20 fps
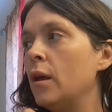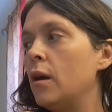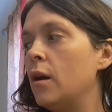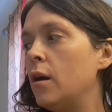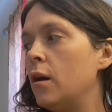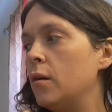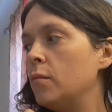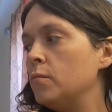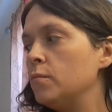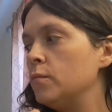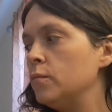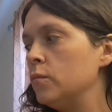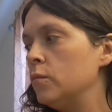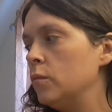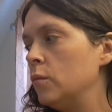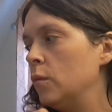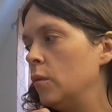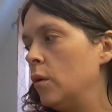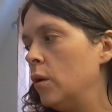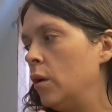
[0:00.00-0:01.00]
Um,
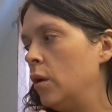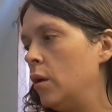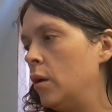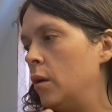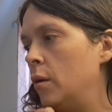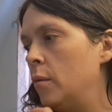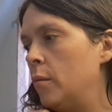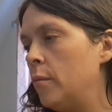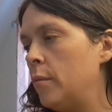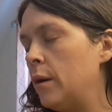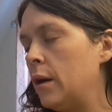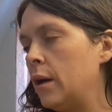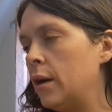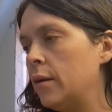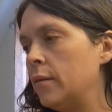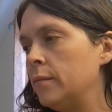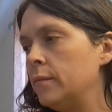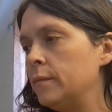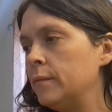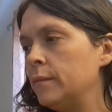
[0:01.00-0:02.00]

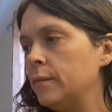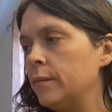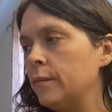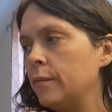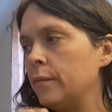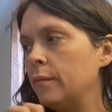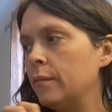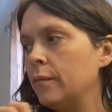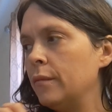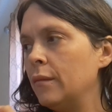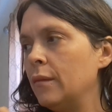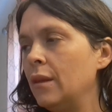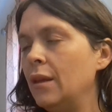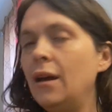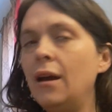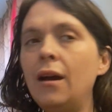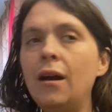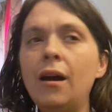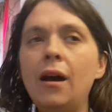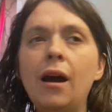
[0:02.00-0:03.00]
but
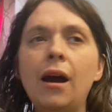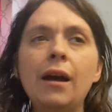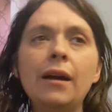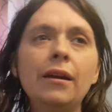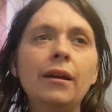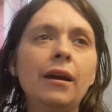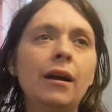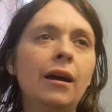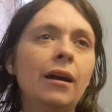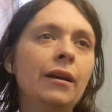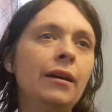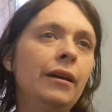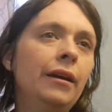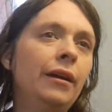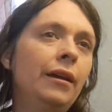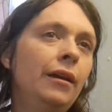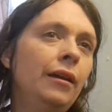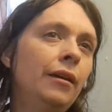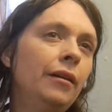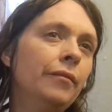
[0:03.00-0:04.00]
yeah, I
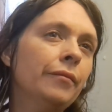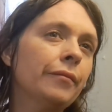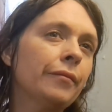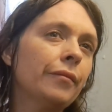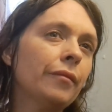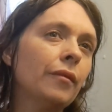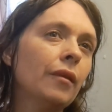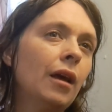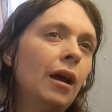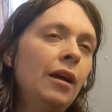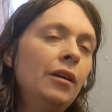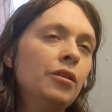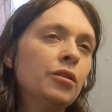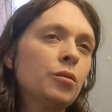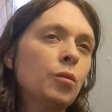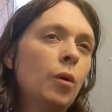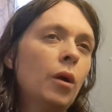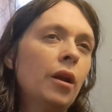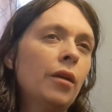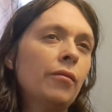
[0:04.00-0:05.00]
I I just
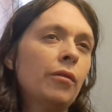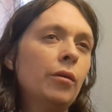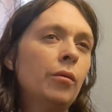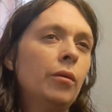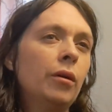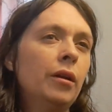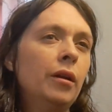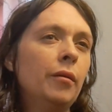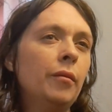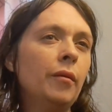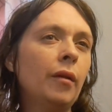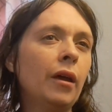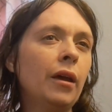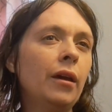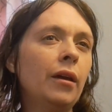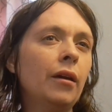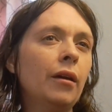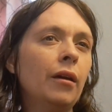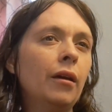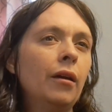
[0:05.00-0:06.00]
want everyone to
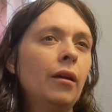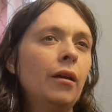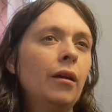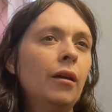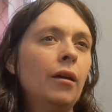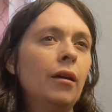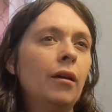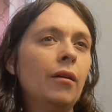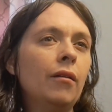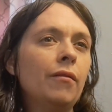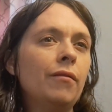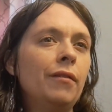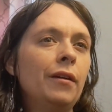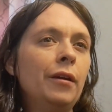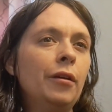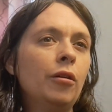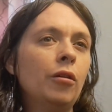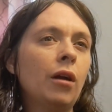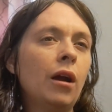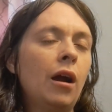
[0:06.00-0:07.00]
like
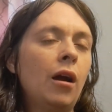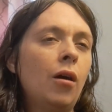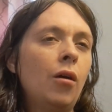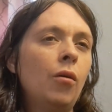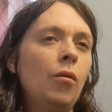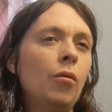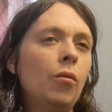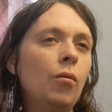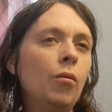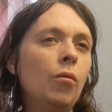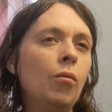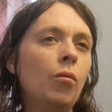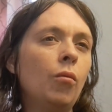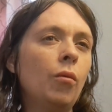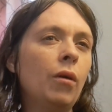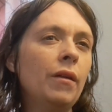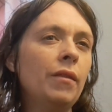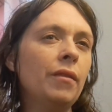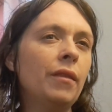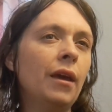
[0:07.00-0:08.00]
figure out
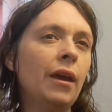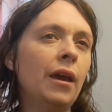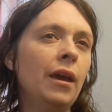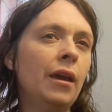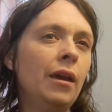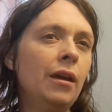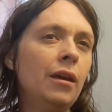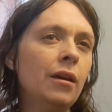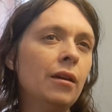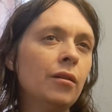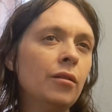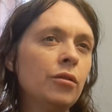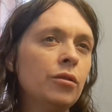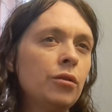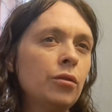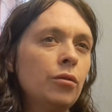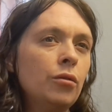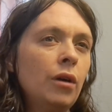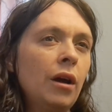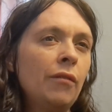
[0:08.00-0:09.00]
what they can
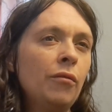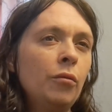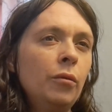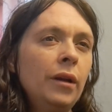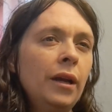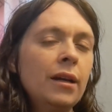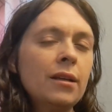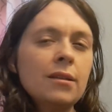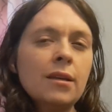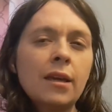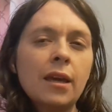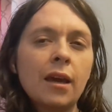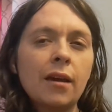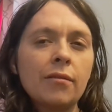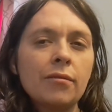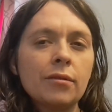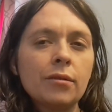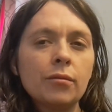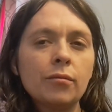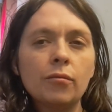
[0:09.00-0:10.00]
do. Everyone has a
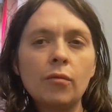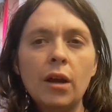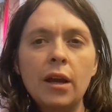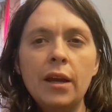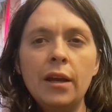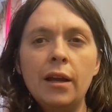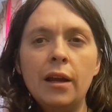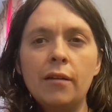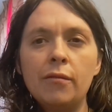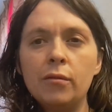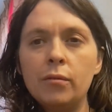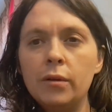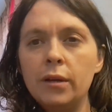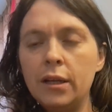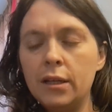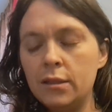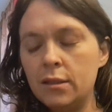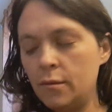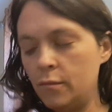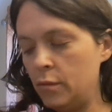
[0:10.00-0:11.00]
gift, right? Everyone
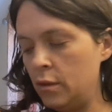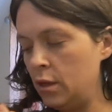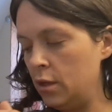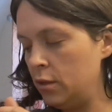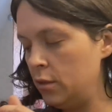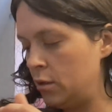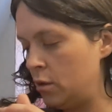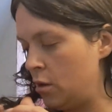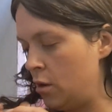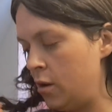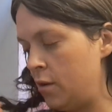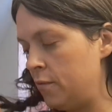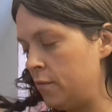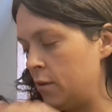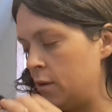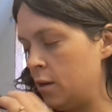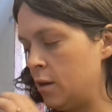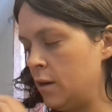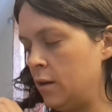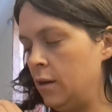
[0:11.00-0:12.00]
has something to
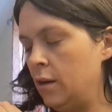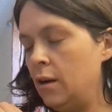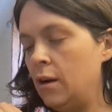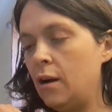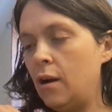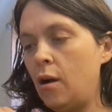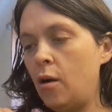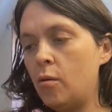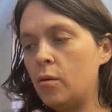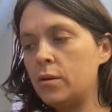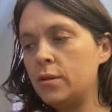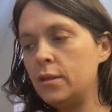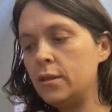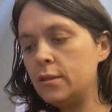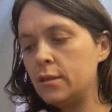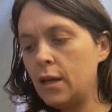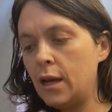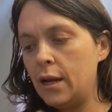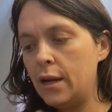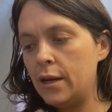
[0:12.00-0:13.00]
offer our
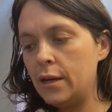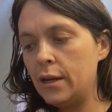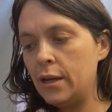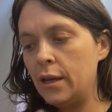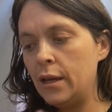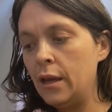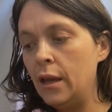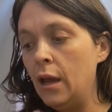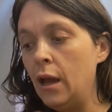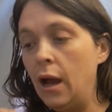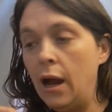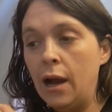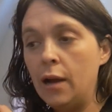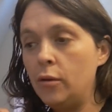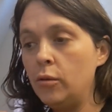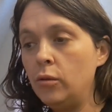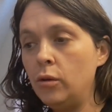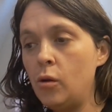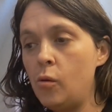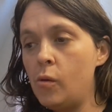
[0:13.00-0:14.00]
society. I
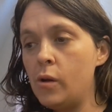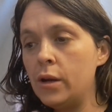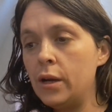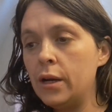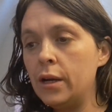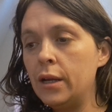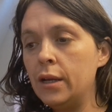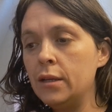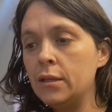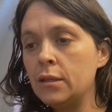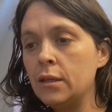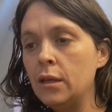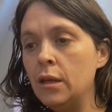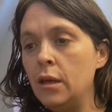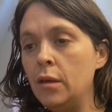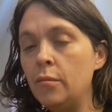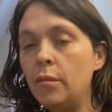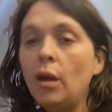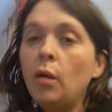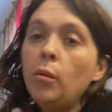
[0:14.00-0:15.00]
don't know what it is.
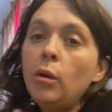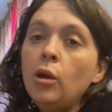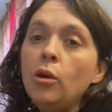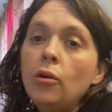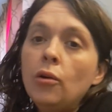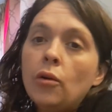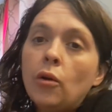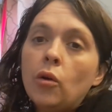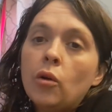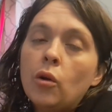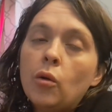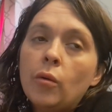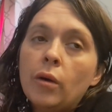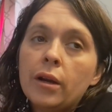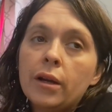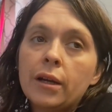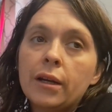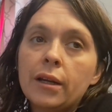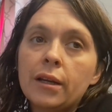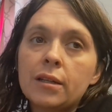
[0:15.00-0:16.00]
Maybe you don't know
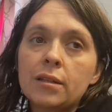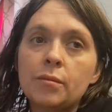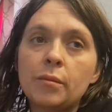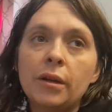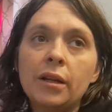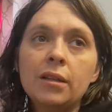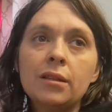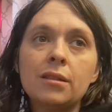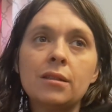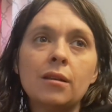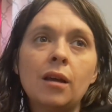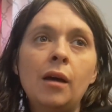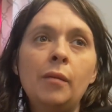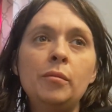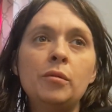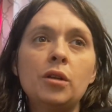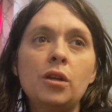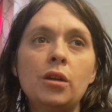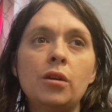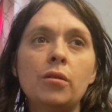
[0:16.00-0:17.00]
what it is, but it's
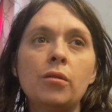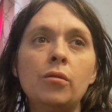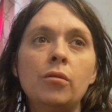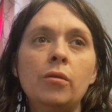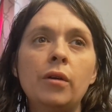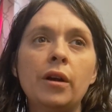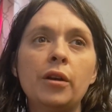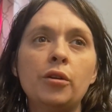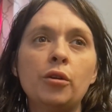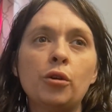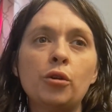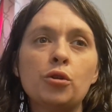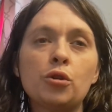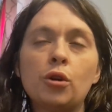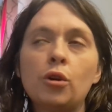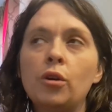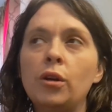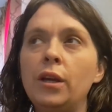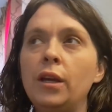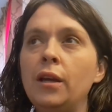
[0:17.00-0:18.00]
up to you and your
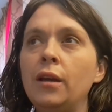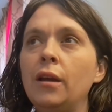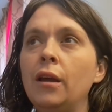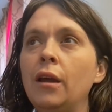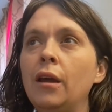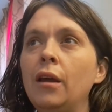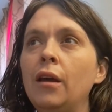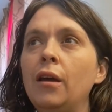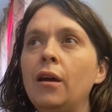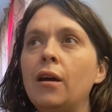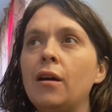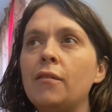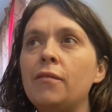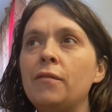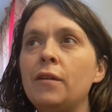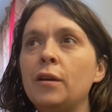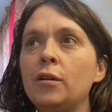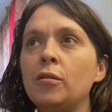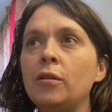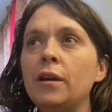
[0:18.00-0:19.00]
journey of
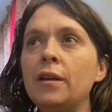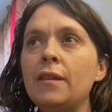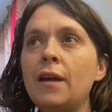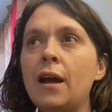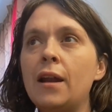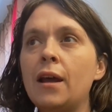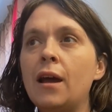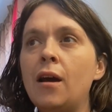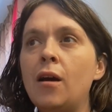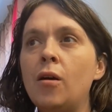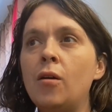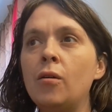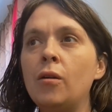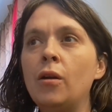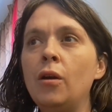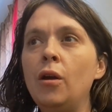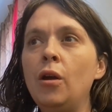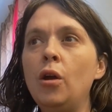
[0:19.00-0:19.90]
figuring that out